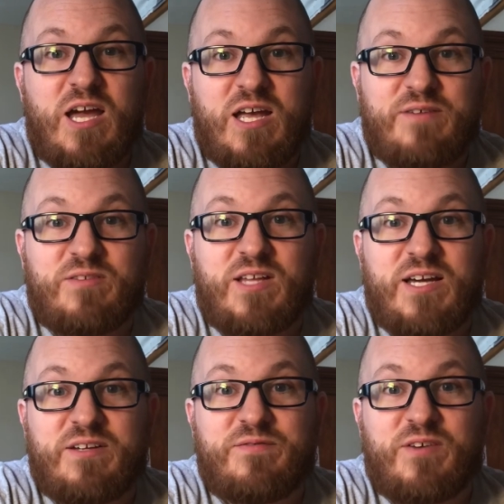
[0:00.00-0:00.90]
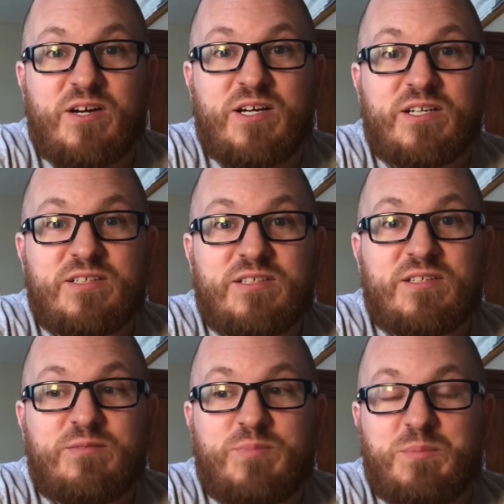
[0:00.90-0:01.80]
I have a lot of
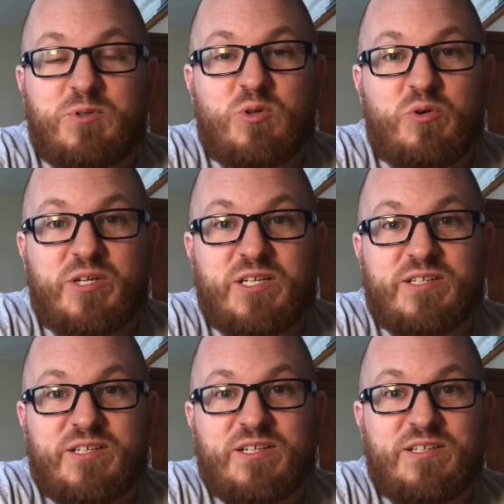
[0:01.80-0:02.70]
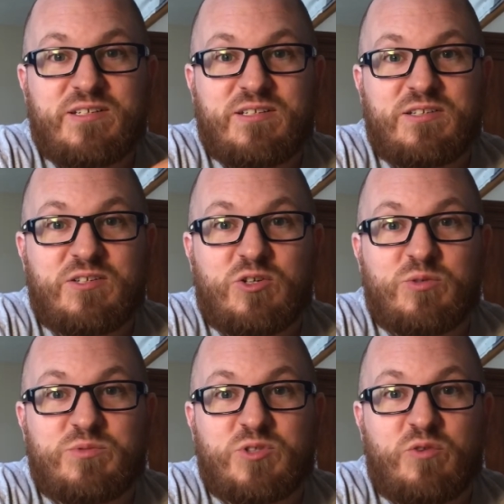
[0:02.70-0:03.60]
people going into the
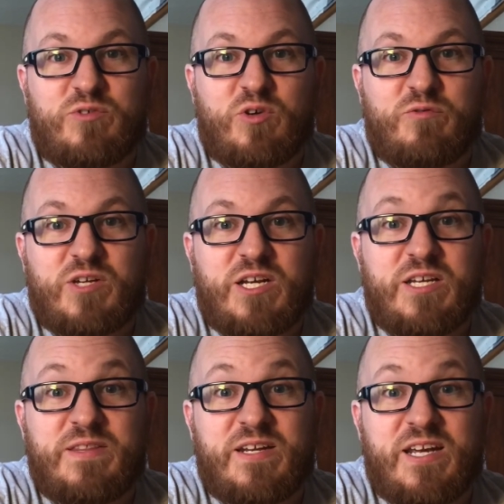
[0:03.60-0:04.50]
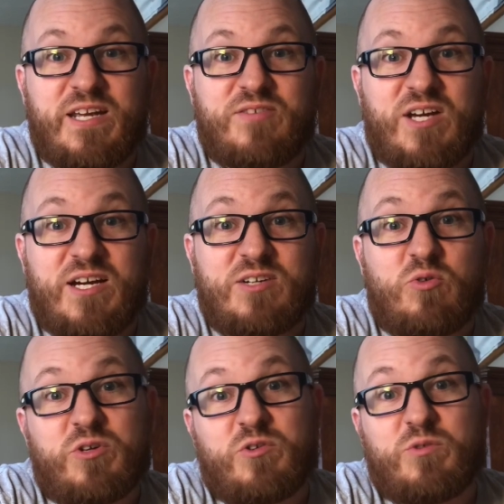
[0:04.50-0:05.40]
groups over and over again. And then I have an
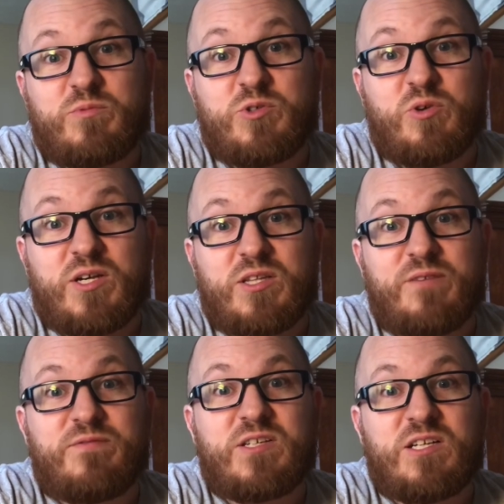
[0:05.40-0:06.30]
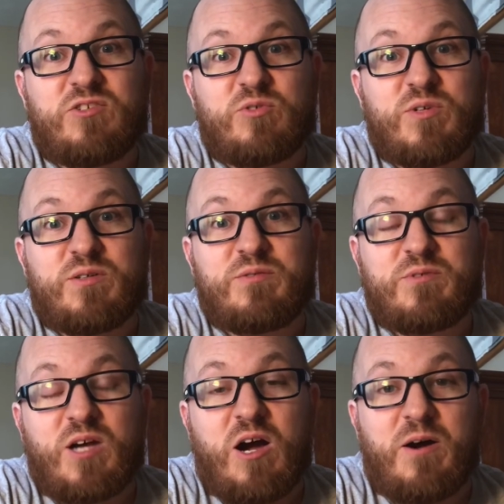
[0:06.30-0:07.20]
ongoing group too I'd love to get you in,
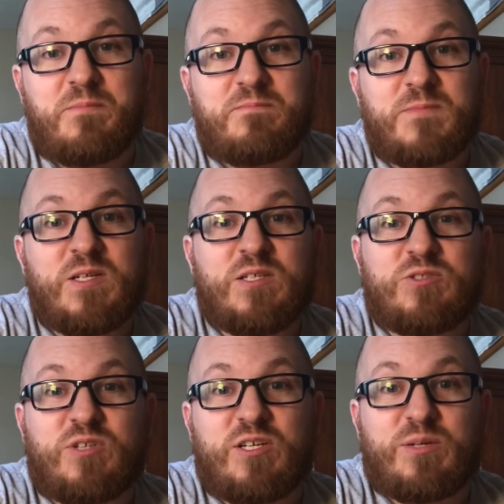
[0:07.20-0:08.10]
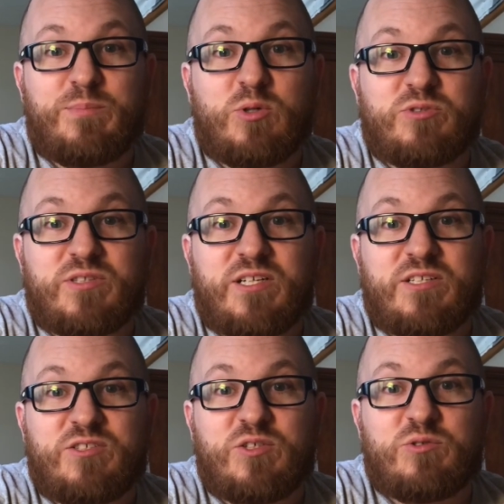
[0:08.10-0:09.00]
so that you can post in
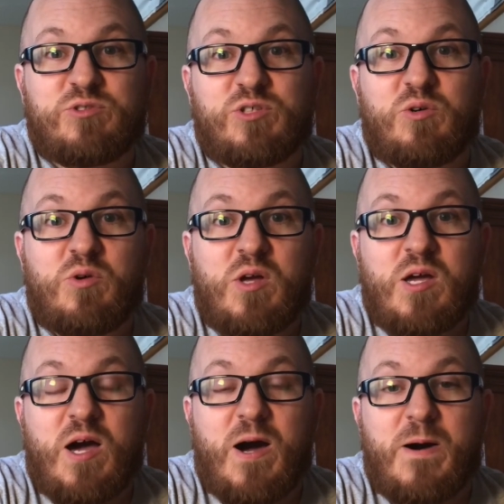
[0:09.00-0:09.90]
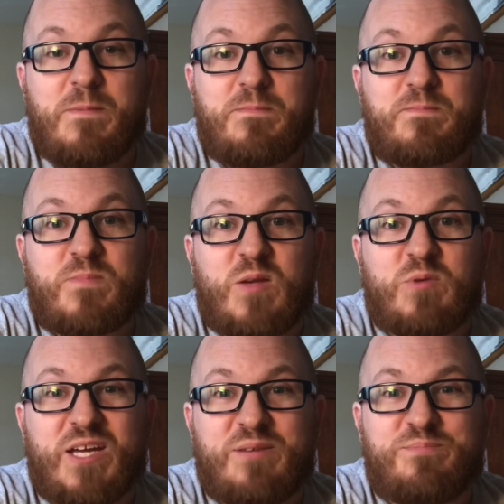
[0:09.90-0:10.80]
there too. So and
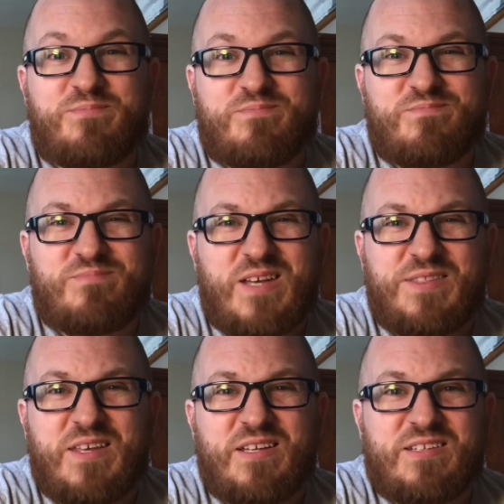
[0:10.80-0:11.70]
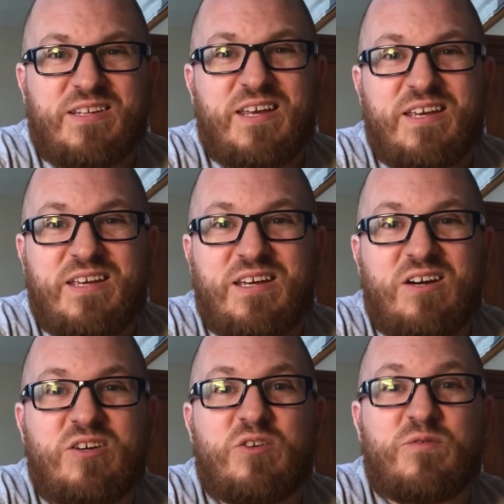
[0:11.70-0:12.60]
we got, I think today,
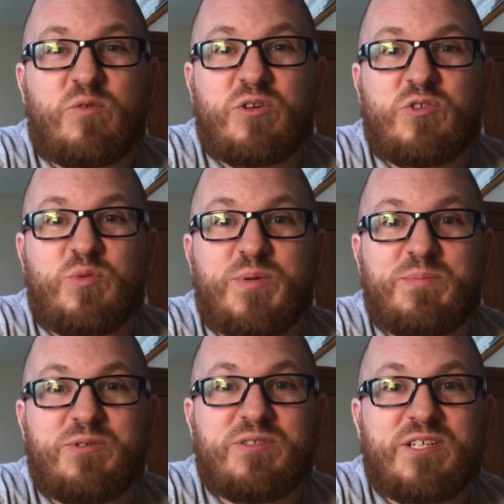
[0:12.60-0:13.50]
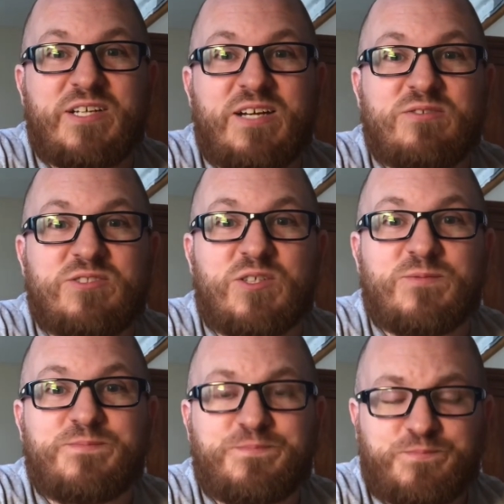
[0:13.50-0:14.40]
142 people in there now. So